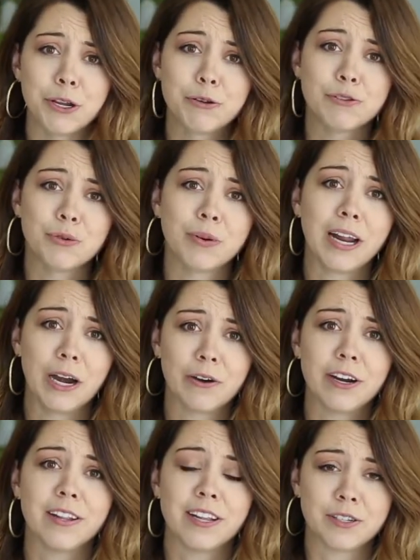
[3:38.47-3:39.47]
you to an
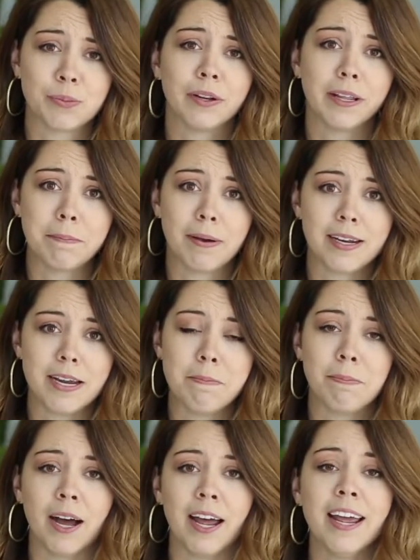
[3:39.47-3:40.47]
area that's really muddy,
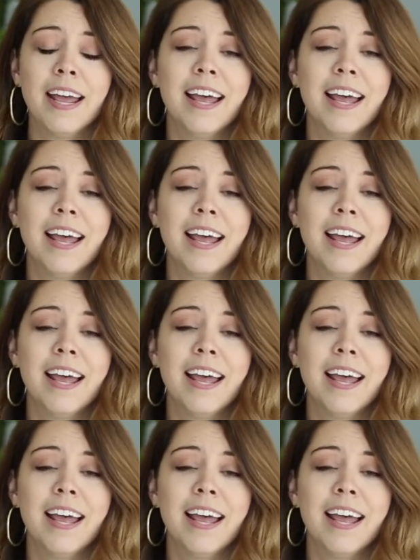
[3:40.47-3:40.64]
but